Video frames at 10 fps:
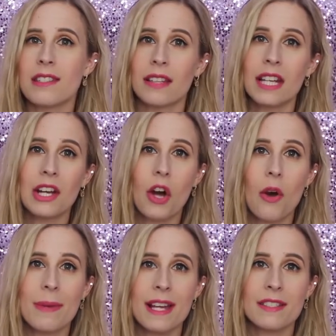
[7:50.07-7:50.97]
Selena
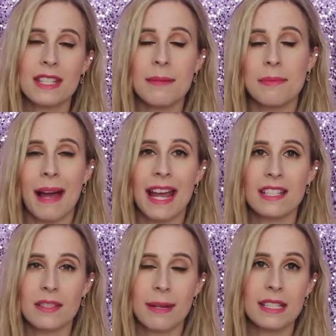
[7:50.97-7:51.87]
Gomez, Keep My
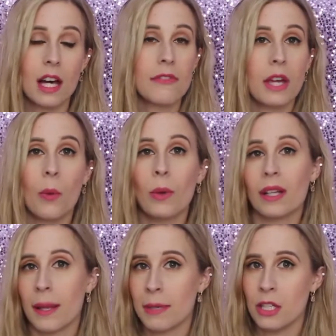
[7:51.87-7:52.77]
Hands to Myself, it
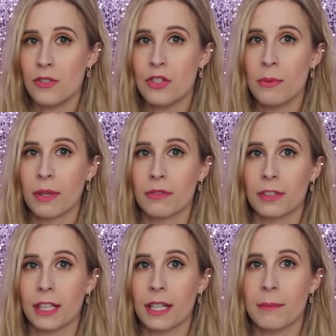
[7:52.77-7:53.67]
wouldn't let me YouTube
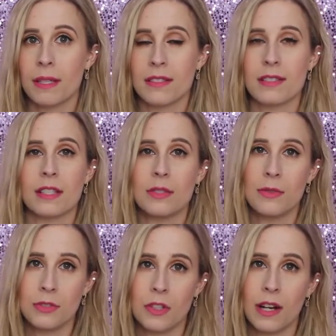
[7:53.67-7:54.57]
convert it because it said
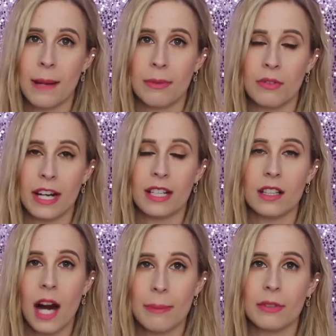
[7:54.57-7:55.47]
due to
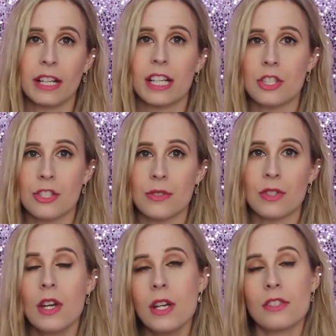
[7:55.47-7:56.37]
copyright
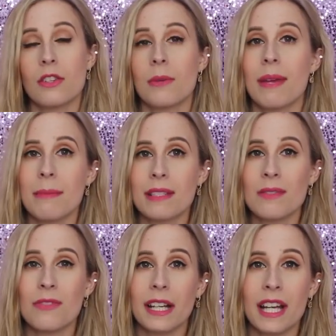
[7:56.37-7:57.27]
issues. So there may be
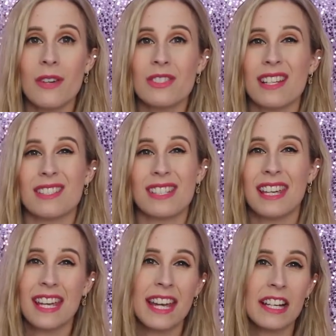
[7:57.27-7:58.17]
some videos that
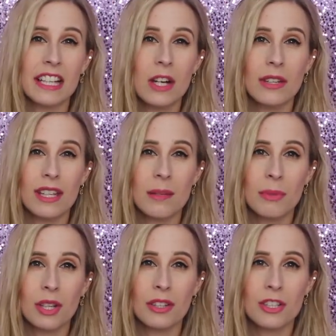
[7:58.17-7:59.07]
Sing King Karaoke can
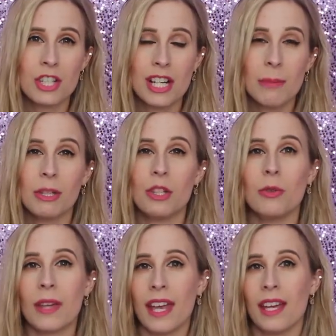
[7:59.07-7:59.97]
put on their channel, but
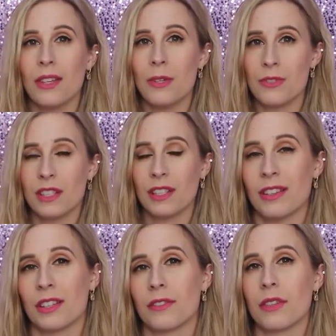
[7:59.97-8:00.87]
you can't use
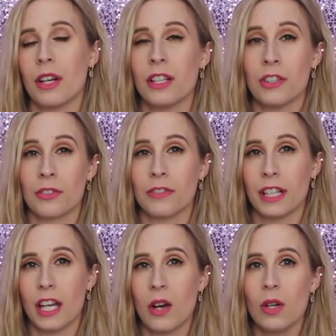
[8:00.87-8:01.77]
in your
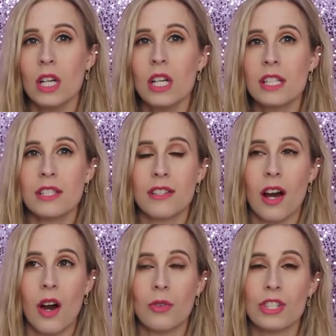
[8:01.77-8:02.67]
video.
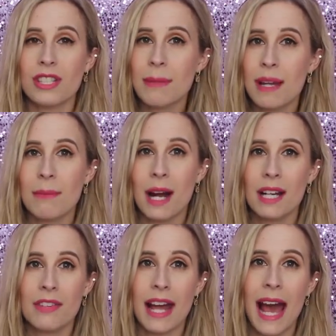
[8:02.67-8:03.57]
So just keep that in
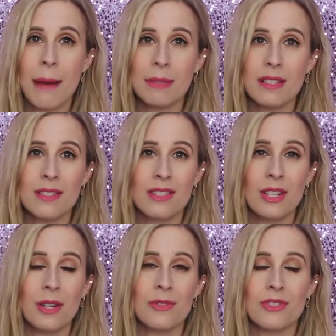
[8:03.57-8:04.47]
mind as that happens.
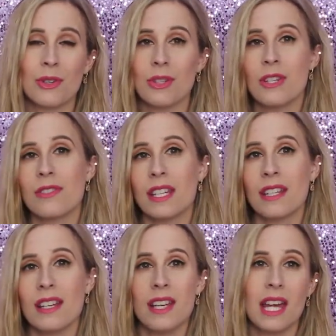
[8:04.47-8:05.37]
You know, just don't use
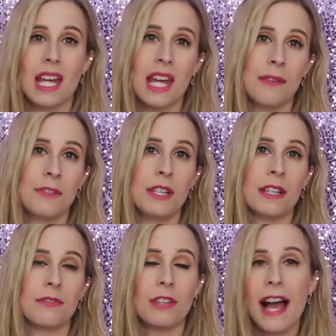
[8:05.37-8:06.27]
it. If you
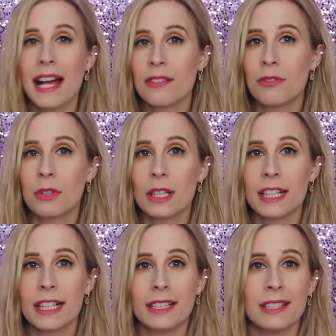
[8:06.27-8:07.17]
get flagged for
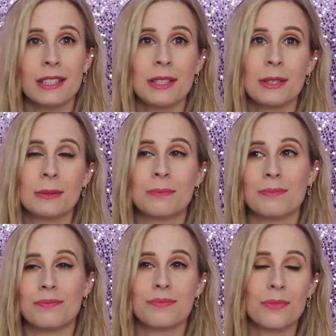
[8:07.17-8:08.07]
it, you know,
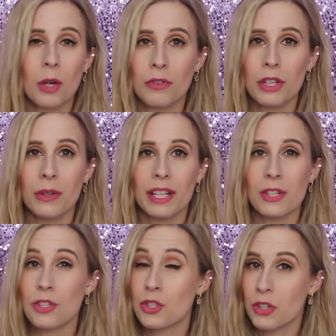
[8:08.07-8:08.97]
hopefully you don't get
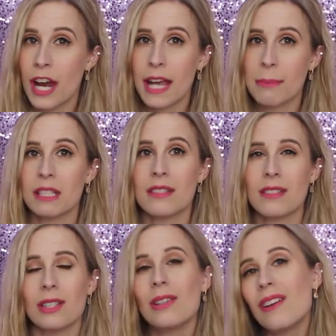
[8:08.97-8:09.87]
a strike, but it's
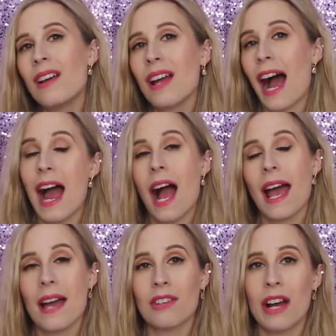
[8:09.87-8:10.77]
still,
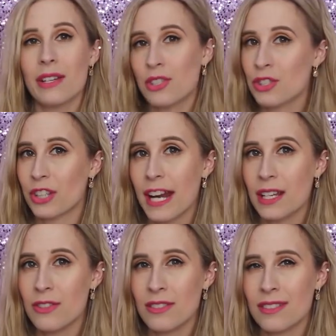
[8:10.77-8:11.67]
I haven't gotten a
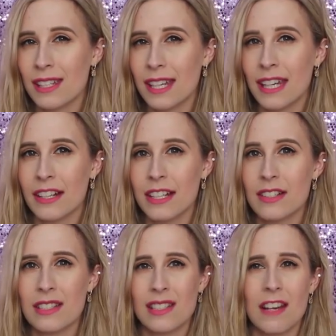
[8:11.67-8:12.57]
strike using Sing King
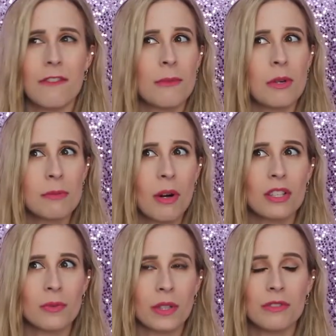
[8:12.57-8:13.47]
Karaoke stuff. For the most part,
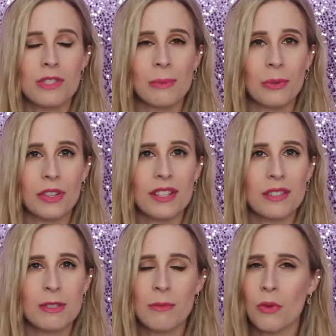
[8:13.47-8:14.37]
it's run
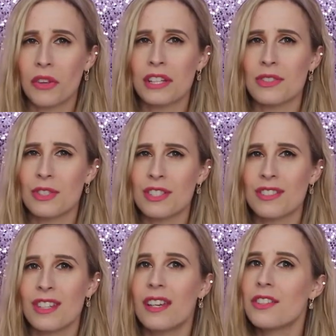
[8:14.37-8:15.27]
smoothly. So
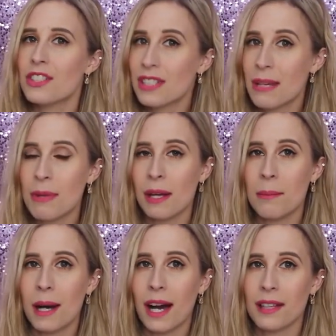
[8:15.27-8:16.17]
just keep that
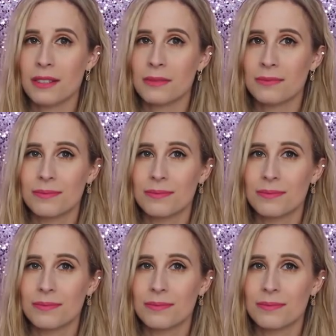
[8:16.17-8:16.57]
in mind.